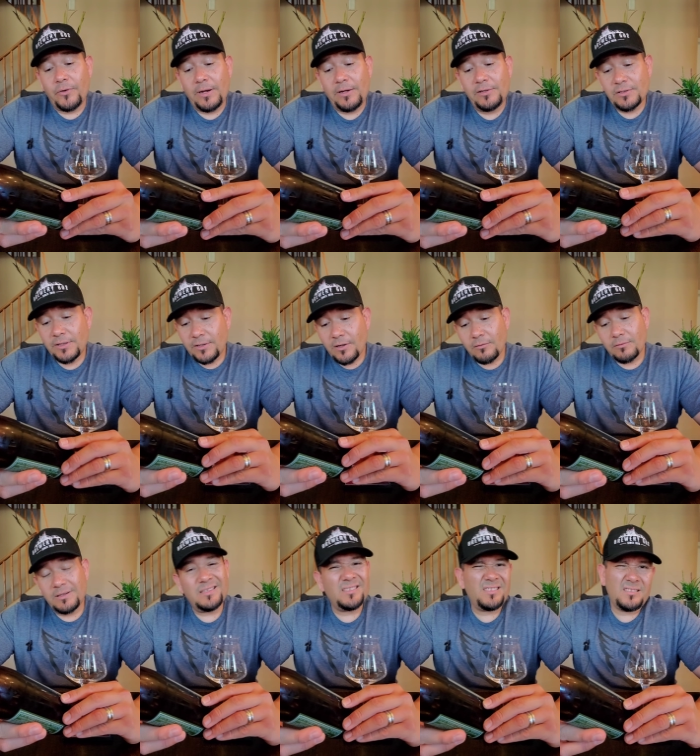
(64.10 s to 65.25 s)
I usually don't
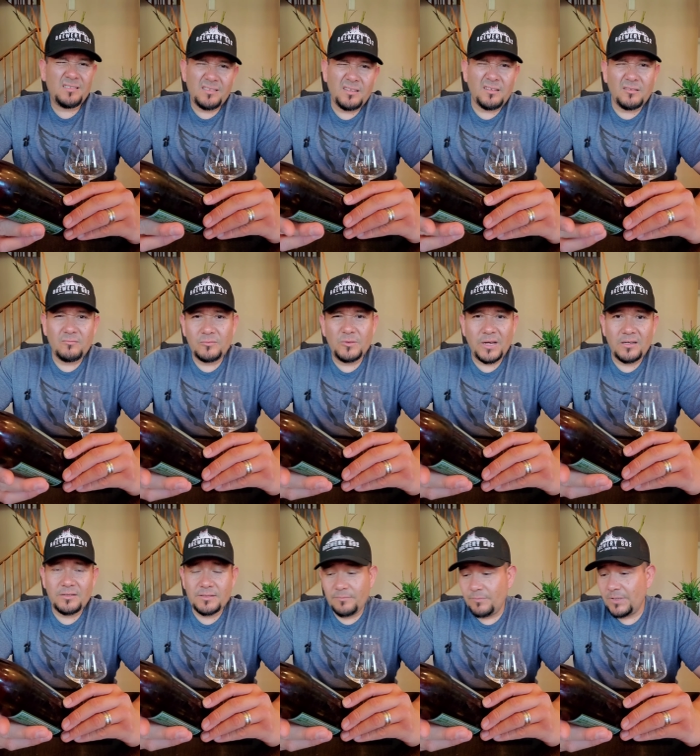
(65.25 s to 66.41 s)
because, you know, who
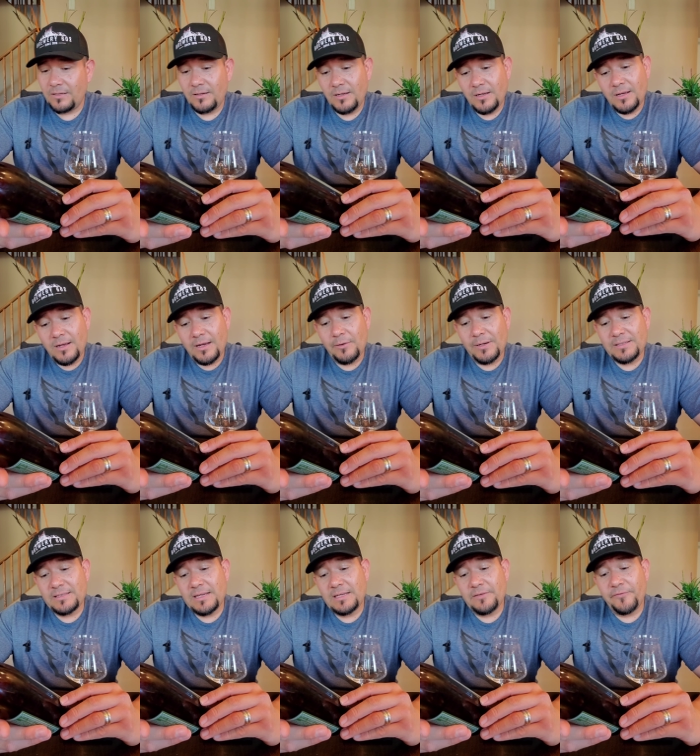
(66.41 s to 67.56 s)
cares? But, anyways, it
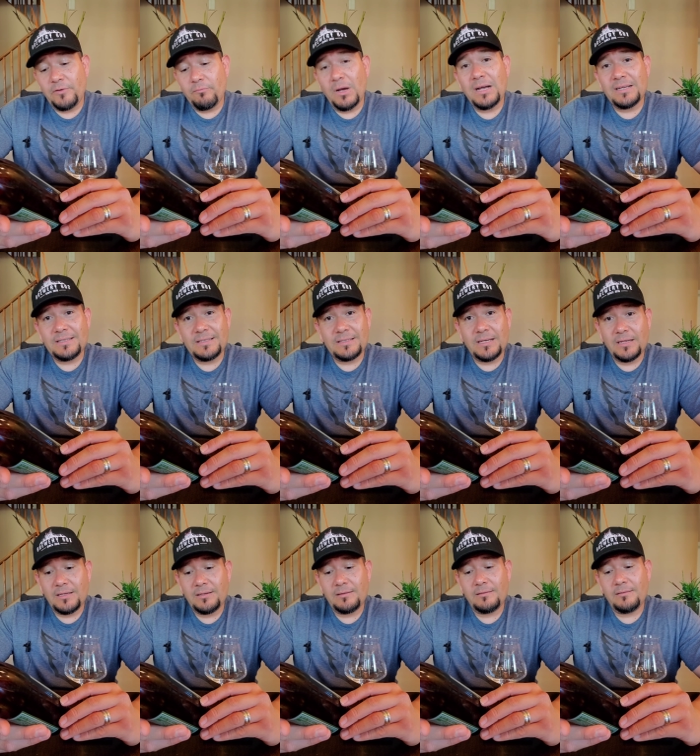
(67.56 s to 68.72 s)
says if you must
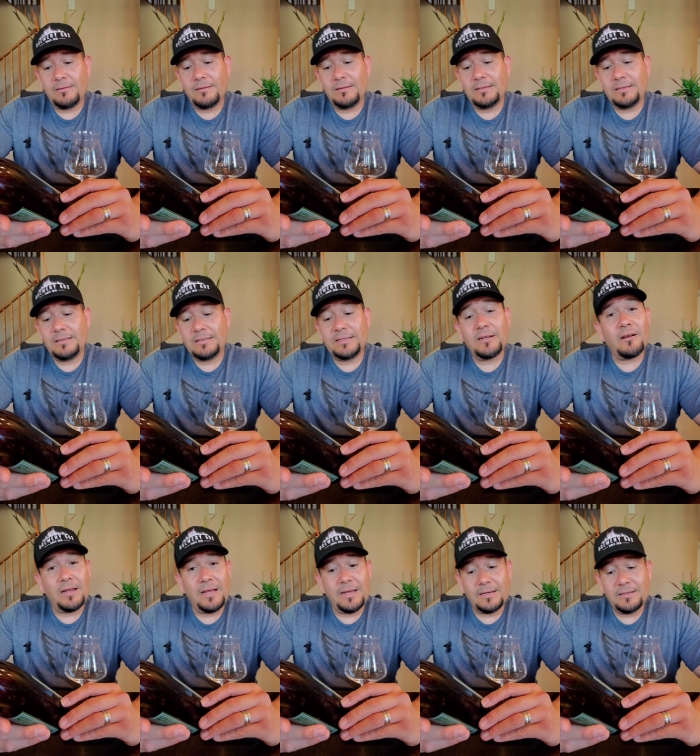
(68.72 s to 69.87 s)
sit on
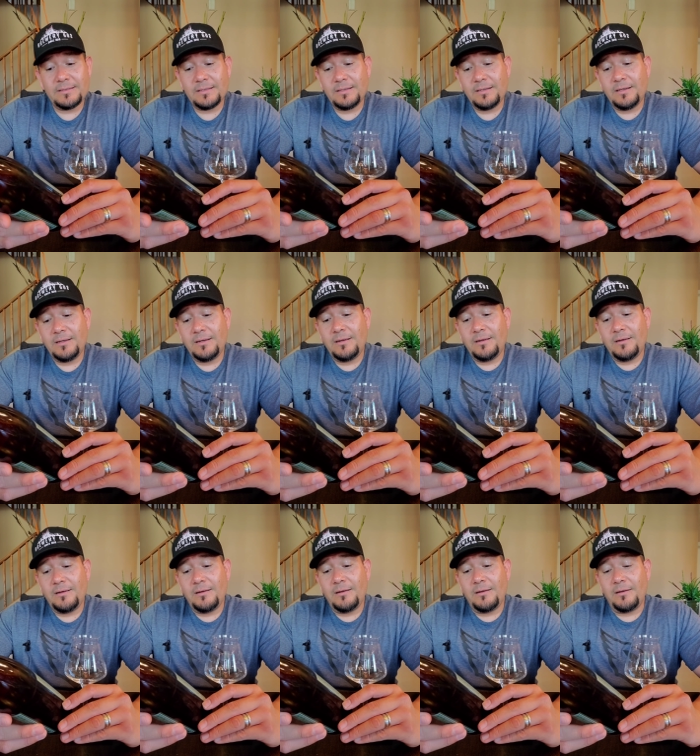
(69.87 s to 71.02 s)
eggs,
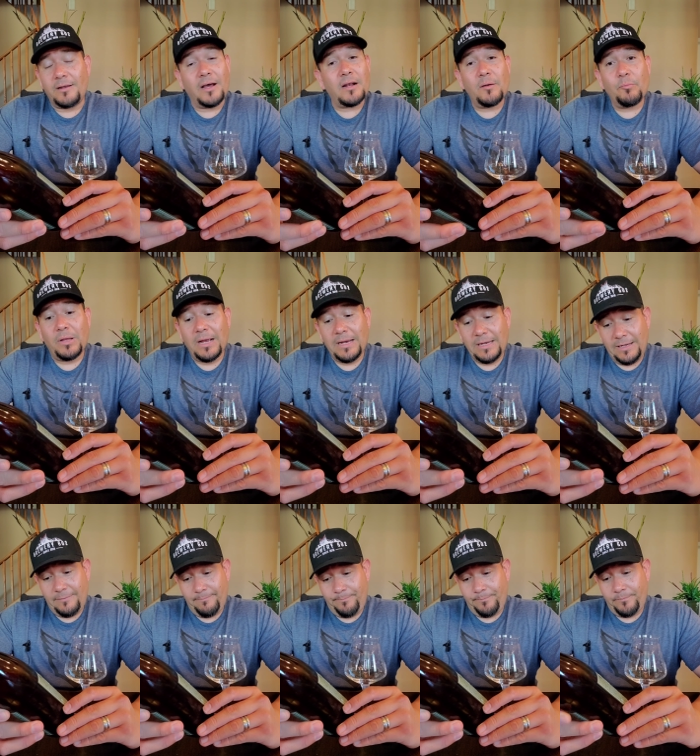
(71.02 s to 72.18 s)
not on Pliny.
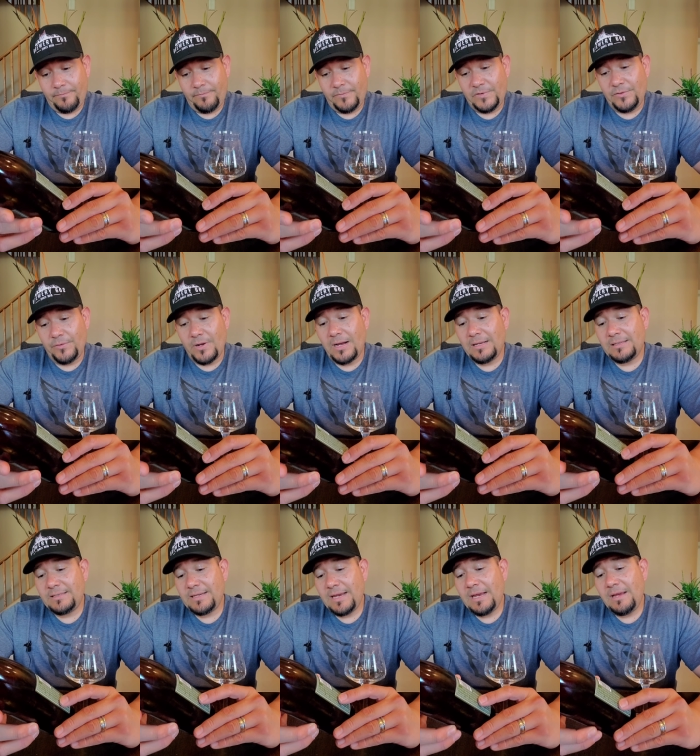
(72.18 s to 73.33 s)
Do not
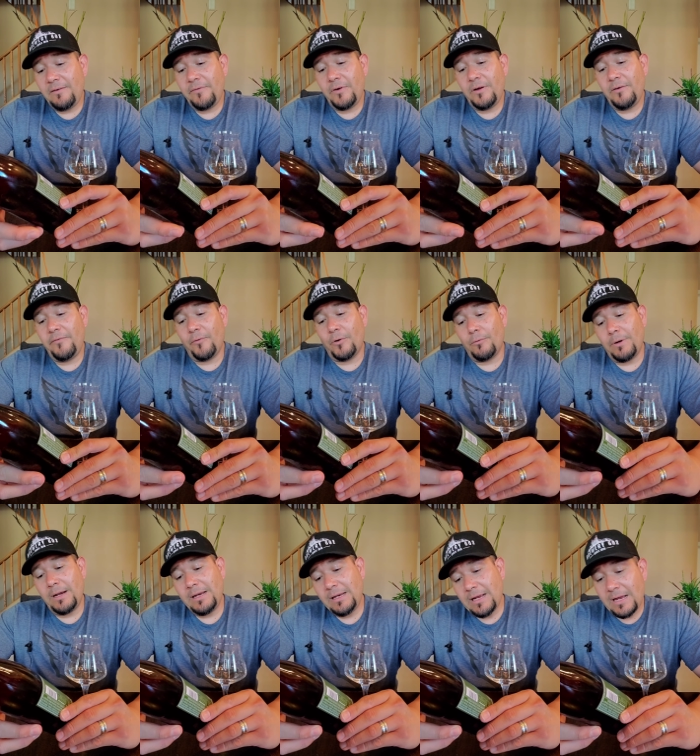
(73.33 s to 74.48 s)
save for a
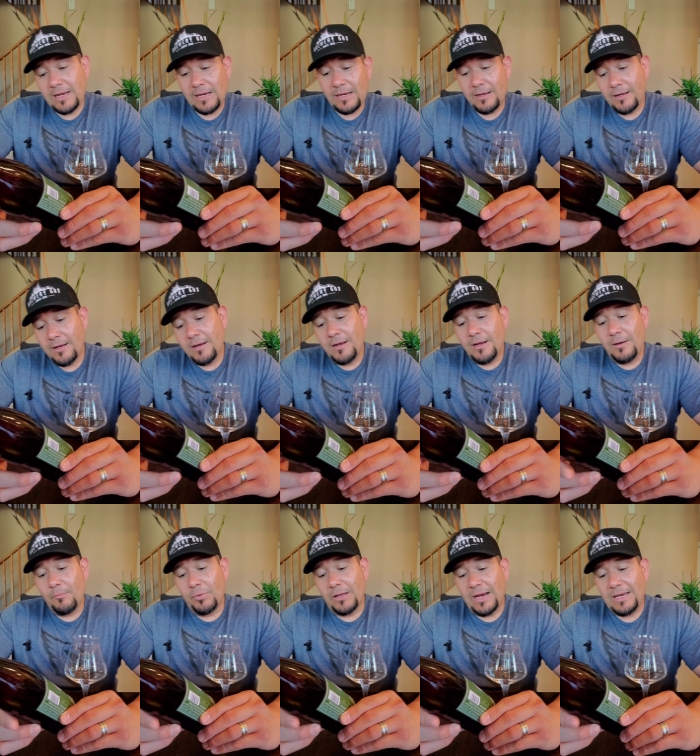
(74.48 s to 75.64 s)
rainy day
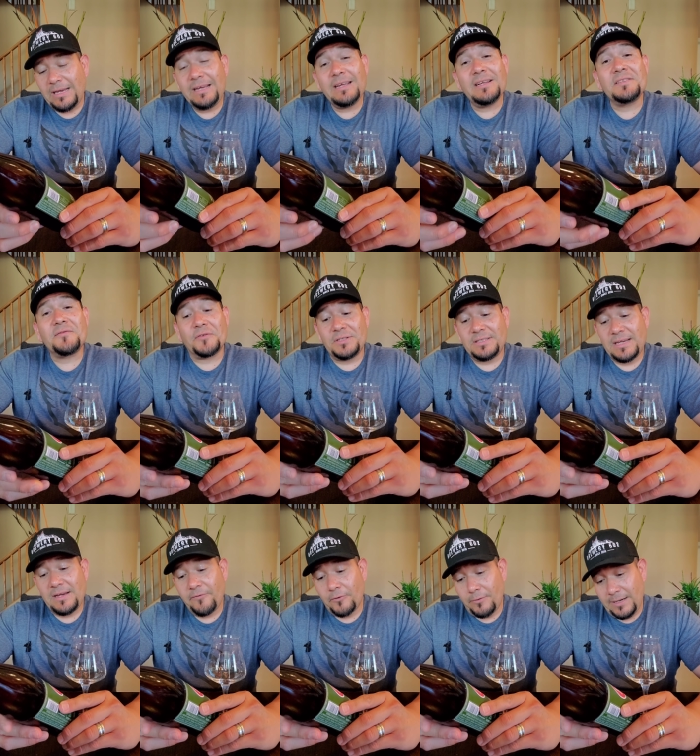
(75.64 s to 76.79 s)
Pliny is for
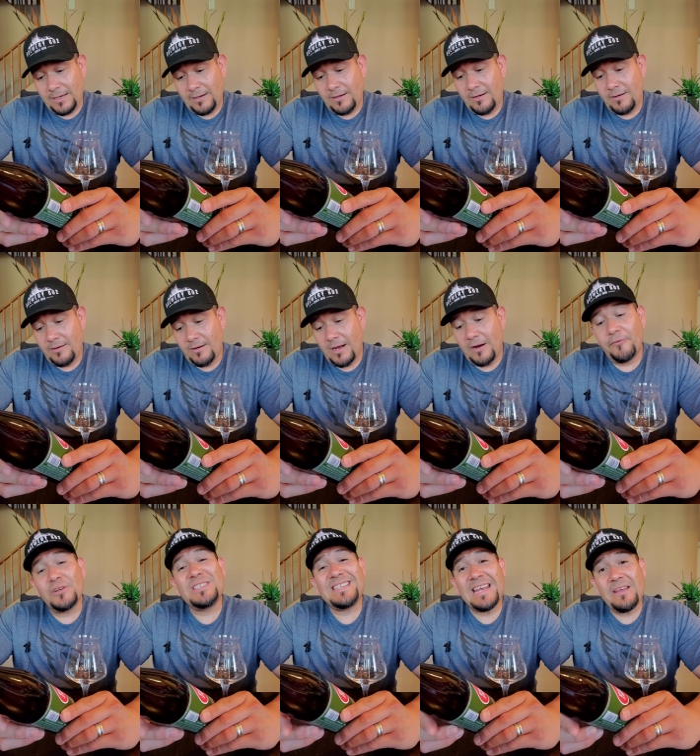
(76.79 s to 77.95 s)
savoring, not for
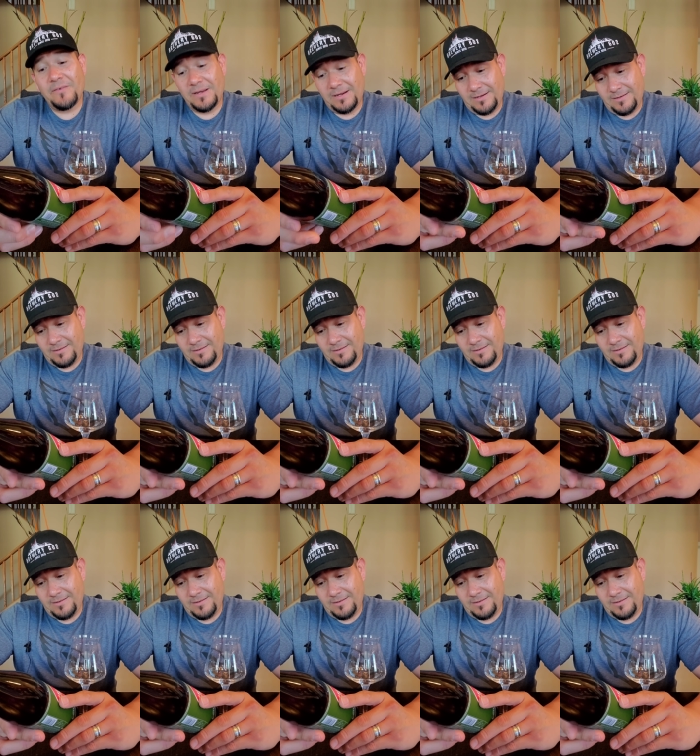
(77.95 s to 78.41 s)
saving.